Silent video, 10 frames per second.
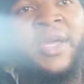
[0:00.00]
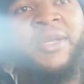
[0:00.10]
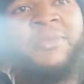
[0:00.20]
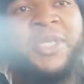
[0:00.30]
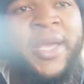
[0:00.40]

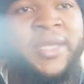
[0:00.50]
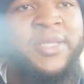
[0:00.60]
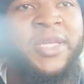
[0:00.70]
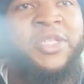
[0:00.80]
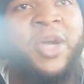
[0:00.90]
cutting them checks.
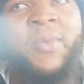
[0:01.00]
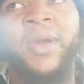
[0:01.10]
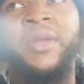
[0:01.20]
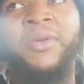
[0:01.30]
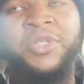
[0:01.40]
Then he started
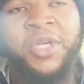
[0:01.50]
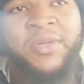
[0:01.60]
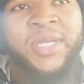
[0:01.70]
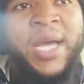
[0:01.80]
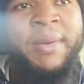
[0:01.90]
working on
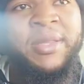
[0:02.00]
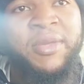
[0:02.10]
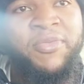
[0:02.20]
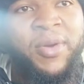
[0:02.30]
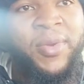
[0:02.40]
Showtime after
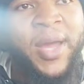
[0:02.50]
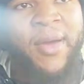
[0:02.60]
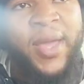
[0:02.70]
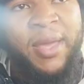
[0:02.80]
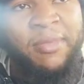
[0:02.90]
he fucked with
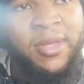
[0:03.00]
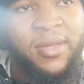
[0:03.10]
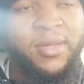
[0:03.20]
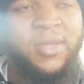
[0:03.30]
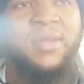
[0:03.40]
Al
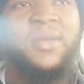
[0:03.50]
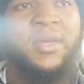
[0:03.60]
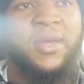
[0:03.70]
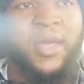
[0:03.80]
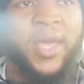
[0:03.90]
Haymon.
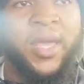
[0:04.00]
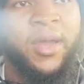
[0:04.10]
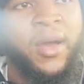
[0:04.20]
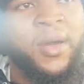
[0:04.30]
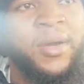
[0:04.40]

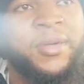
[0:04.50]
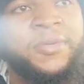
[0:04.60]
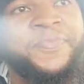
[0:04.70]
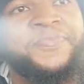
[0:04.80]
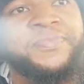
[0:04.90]
And um,
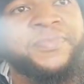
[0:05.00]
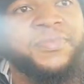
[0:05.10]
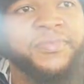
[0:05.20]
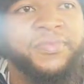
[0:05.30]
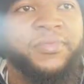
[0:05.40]

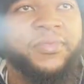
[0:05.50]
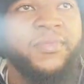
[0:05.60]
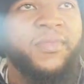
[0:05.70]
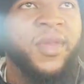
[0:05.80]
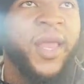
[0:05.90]

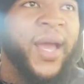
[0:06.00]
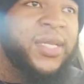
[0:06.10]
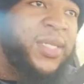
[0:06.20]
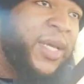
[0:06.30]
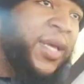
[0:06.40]
like
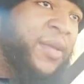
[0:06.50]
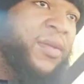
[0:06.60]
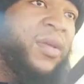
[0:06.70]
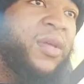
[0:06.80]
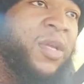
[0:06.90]
I
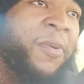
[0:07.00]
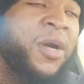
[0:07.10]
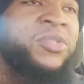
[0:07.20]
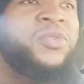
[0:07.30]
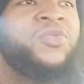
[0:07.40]
said, the
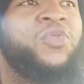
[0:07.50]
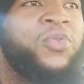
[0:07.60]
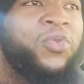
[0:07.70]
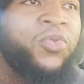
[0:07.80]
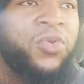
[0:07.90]
person who
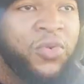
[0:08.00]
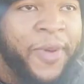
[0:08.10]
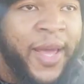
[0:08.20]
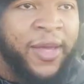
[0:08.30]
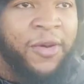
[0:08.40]
who, who
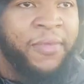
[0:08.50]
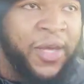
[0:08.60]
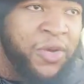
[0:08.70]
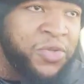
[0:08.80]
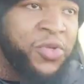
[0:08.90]
pay your
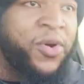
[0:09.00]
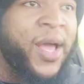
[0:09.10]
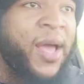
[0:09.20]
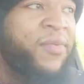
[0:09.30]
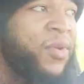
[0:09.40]
bills, you
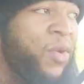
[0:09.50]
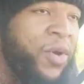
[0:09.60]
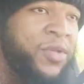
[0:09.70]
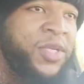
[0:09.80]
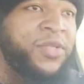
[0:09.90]
gonna have
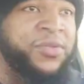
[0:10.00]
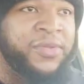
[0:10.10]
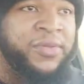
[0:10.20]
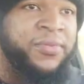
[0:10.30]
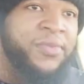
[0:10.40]
loyalty to
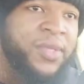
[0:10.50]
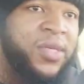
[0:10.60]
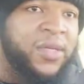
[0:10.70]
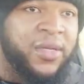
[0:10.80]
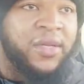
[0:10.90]

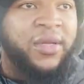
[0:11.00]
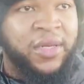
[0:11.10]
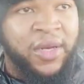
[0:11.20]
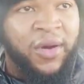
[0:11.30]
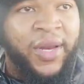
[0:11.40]
them.
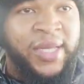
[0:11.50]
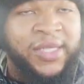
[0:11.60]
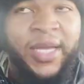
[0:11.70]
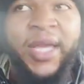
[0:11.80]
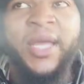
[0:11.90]
You know, and I
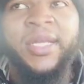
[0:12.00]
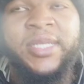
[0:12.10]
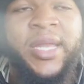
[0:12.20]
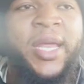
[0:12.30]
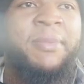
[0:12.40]
say that,
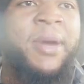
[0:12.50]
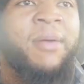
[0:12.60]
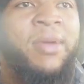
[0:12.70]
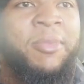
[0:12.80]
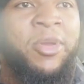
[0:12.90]
say that
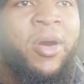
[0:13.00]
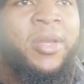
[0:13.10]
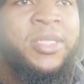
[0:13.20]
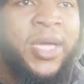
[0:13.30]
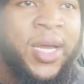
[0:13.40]
about women
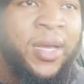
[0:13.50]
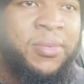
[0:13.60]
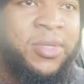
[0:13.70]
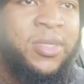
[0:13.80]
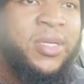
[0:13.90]
all the
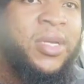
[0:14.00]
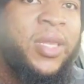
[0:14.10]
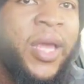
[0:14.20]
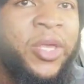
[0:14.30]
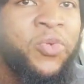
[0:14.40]

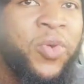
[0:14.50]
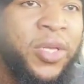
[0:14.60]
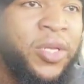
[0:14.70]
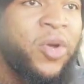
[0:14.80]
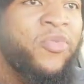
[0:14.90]
time. Like you
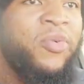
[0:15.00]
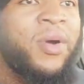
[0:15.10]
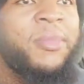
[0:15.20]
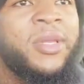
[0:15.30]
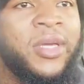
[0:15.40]
really know if a
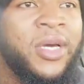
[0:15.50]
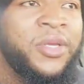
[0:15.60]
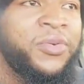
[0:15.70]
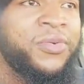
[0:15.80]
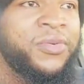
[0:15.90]
woman
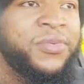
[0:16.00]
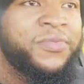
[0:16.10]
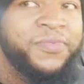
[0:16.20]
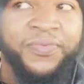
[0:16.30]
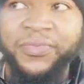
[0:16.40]
love you
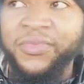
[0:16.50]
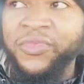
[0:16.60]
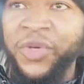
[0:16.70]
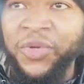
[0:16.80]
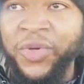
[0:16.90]

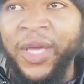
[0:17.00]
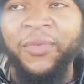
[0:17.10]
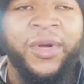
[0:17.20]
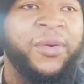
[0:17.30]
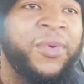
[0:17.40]
when you
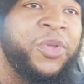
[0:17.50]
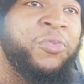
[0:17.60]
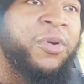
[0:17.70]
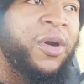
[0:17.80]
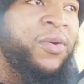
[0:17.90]
get with them when
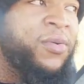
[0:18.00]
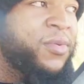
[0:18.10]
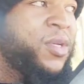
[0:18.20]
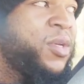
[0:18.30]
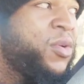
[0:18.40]
you broke,
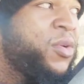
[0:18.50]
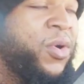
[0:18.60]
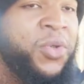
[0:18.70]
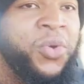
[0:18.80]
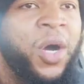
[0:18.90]

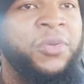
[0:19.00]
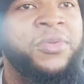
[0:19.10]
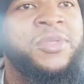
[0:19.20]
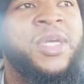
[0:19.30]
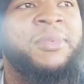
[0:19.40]
or you go
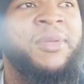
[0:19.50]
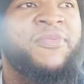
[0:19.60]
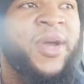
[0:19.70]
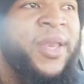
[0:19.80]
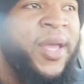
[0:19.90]
through
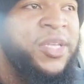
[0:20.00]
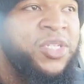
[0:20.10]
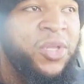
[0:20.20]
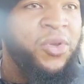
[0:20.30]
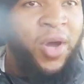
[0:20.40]
something
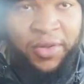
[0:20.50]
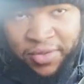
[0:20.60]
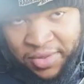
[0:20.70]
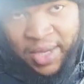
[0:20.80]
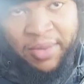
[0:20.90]
financially, you go
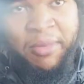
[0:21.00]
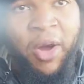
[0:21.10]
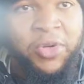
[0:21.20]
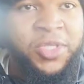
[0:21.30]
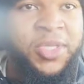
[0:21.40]
through something
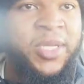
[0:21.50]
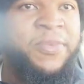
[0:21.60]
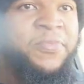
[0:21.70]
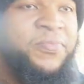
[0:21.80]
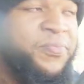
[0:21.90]
emotionally,
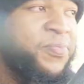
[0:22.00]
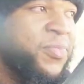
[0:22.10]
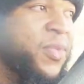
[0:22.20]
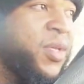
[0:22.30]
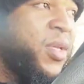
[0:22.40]

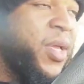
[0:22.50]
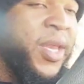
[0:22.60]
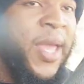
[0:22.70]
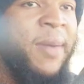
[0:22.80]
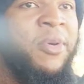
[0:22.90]

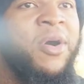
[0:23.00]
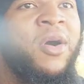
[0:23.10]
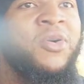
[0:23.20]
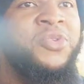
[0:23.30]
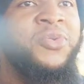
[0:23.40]
and they able to
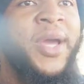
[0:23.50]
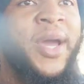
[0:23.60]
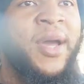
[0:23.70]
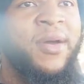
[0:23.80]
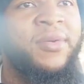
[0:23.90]
hold you
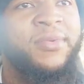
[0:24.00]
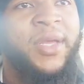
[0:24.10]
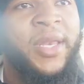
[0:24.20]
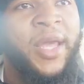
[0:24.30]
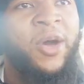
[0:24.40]

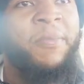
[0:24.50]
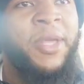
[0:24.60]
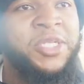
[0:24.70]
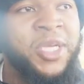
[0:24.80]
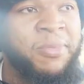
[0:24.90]
down, and they don't
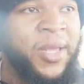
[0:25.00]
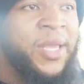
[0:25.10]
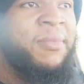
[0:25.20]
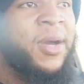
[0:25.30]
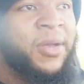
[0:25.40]
bitch
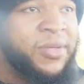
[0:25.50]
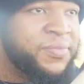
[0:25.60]
complain about